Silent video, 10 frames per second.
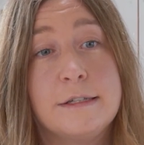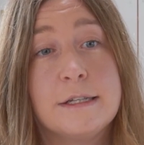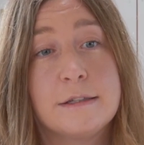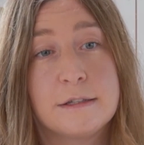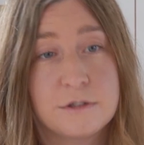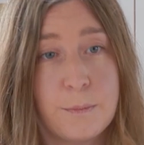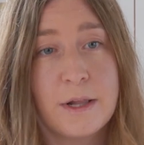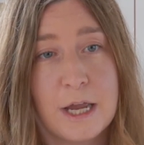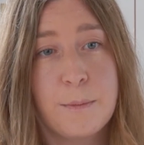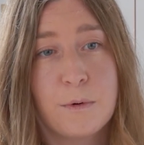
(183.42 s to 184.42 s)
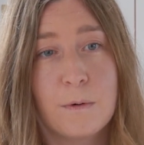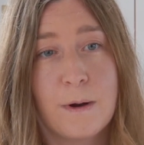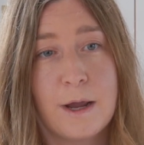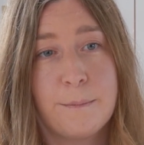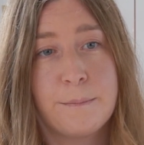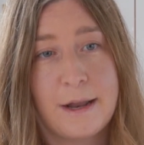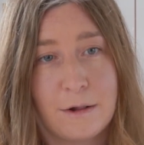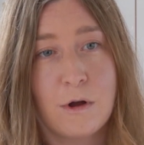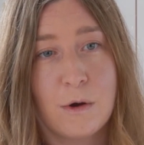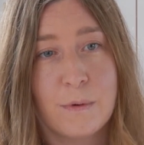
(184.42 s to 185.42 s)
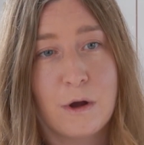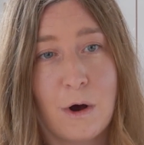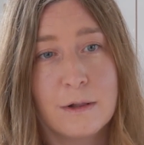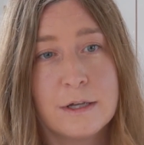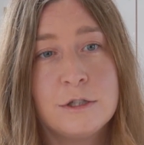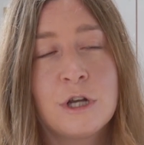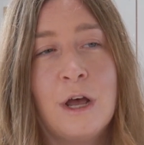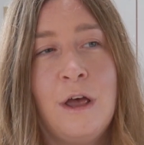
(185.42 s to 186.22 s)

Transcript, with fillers: and did the sommelier program at Algonquin College.